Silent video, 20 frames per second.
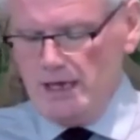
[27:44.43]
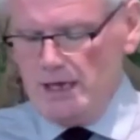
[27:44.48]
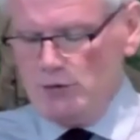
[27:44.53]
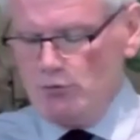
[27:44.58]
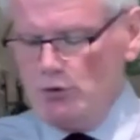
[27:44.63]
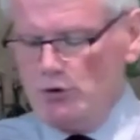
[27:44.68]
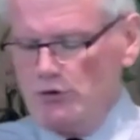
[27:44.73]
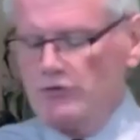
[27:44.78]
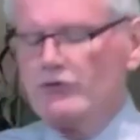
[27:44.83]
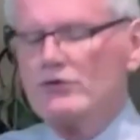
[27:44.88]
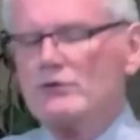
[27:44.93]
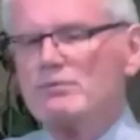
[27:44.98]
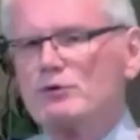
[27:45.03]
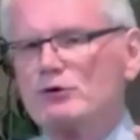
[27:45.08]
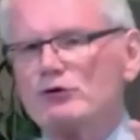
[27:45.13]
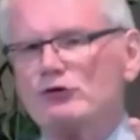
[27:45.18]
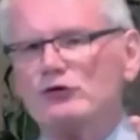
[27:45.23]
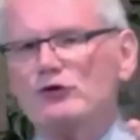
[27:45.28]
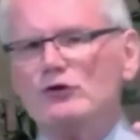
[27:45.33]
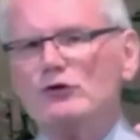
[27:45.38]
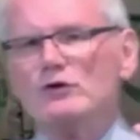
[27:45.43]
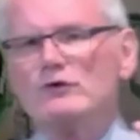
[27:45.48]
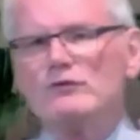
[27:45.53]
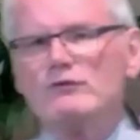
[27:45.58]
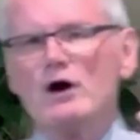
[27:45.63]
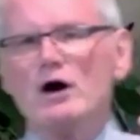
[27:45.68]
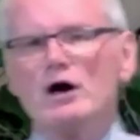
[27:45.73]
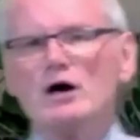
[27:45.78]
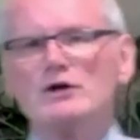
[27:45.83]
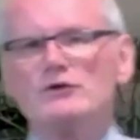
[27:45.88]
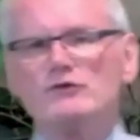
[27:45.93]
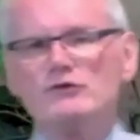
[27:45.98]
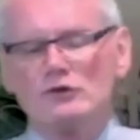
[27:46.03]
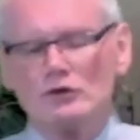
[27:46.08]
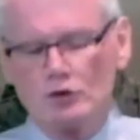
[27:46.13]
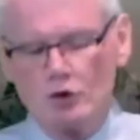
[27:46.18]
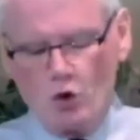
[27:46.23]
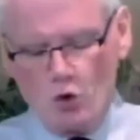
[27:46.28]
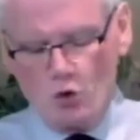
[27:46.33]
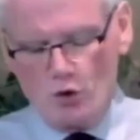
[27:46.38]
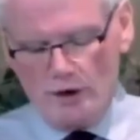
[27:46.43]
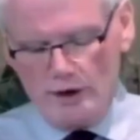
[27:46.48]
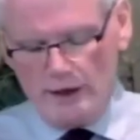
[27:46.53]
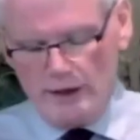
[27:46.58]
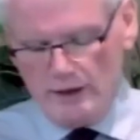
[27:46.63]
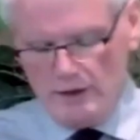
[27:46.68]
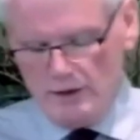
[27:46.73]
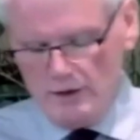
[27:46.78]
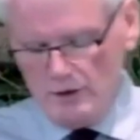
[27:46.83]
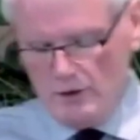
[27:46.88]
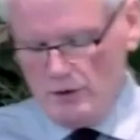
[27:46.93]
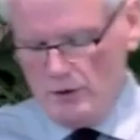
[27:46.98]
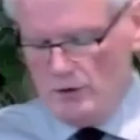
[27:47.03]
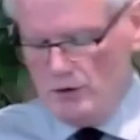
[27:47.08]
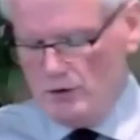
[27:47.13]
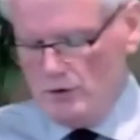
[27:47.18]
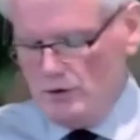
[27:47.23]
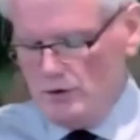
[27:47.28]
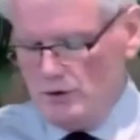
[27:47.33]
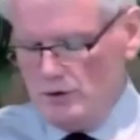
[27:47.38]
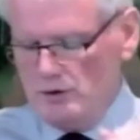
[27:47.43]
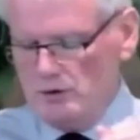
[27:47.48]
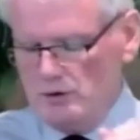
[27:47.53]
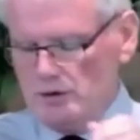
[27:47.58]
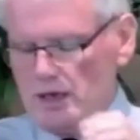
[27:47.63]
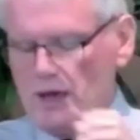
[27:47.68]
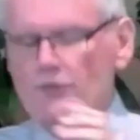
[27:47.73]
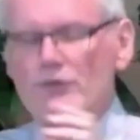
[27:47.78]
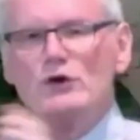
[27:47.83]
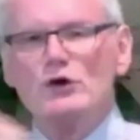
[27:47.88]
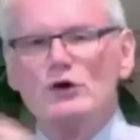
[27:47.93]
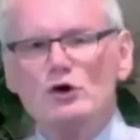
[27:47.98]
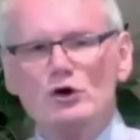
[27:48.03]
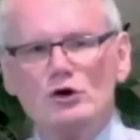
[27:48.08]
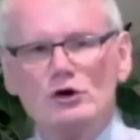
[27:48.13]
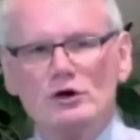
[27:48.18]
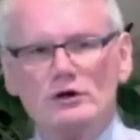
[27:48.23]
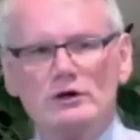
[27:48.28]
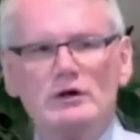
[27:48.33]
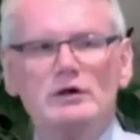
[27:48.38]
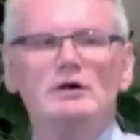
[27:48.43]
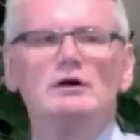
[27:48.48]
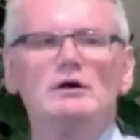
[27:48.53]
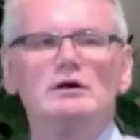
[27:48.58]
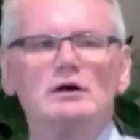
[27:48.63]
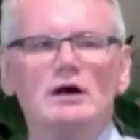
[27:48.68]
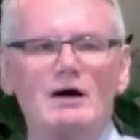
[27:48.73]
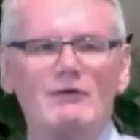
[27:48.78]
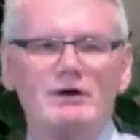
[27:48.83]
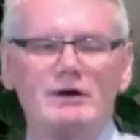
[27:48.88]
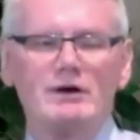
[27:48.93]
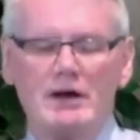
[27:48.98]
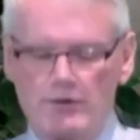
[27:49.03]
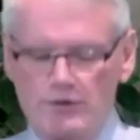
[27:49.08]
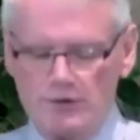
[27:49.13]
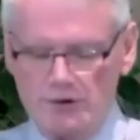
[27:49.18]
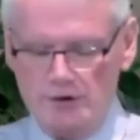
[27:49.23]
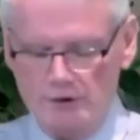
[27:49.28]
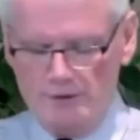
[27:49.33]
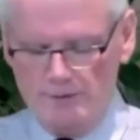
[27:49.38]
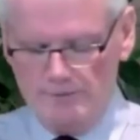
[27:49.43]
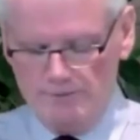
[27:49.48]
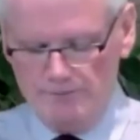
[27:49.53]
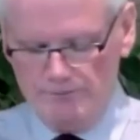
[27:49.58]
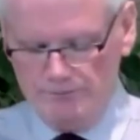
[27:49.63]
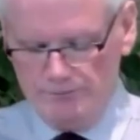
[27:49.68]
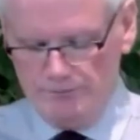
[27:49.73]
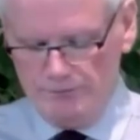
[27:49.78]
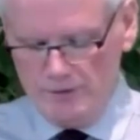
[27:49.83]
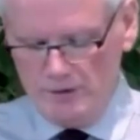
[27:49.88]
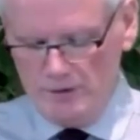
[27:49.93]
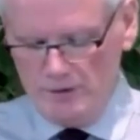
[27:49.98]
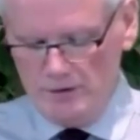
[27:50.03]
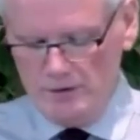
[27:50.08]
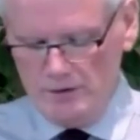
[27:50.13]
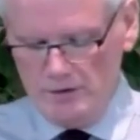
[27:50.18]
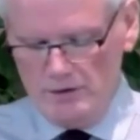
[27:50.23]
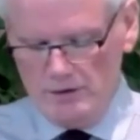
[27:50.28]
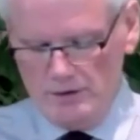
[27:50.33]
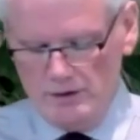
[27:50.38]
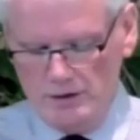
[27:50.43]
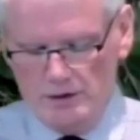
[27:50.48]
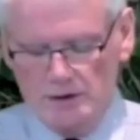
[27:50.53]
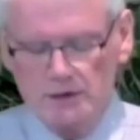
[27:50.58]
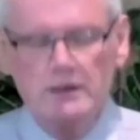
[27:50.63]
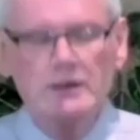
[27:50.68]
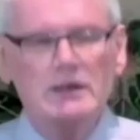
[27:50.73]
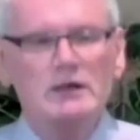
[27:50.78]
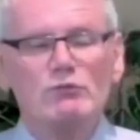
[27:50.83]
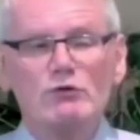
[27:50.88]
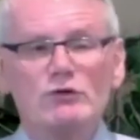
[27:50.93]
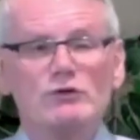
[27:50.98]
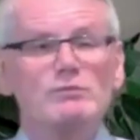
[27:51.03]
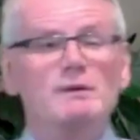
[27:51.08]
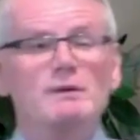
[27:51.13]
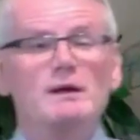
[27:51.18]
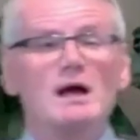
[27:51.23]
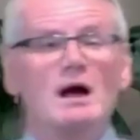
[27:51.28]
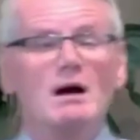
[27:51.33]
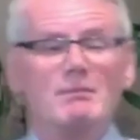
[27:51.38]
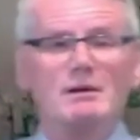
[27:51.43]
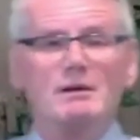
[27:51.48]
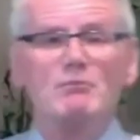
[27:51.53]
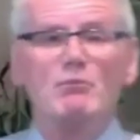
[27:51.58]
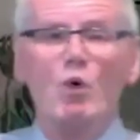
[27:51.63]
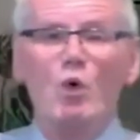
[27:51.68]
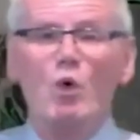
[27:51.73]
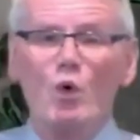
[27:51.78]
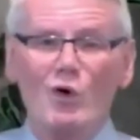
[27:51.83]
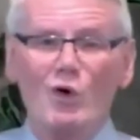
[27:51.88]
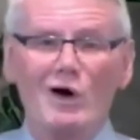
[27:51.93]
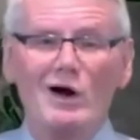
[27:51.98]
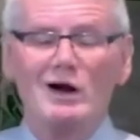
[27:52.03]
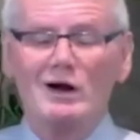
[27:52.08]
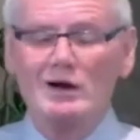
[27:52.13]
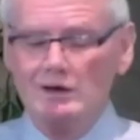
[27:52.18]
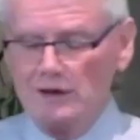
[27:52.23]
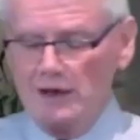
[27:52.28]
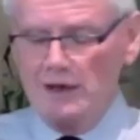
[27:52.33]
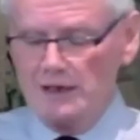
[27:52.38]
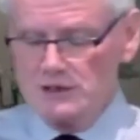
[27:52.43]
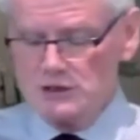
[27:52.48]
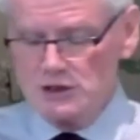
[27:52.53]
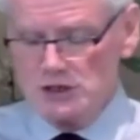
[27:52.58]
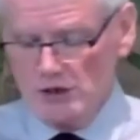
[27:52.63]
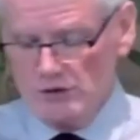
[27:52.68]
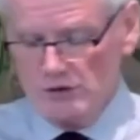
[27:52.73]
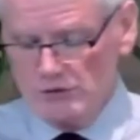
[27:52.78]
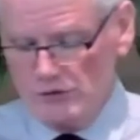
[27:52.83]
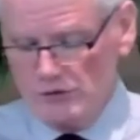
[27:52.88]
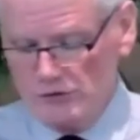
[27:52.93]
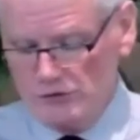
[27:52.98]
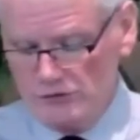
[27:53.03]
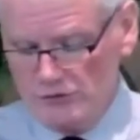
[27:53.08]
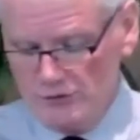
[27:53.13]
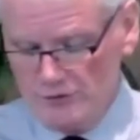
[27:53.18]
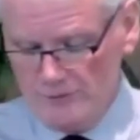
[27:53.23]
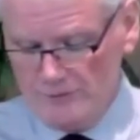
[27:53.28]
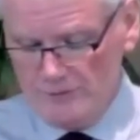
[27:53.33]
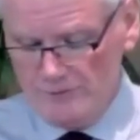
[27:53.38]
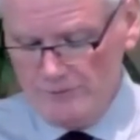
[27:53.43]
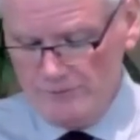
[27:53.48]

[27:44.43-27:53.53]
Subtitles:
It was the pursuit of God's glory and the good of another. It was becoming more like Jesus.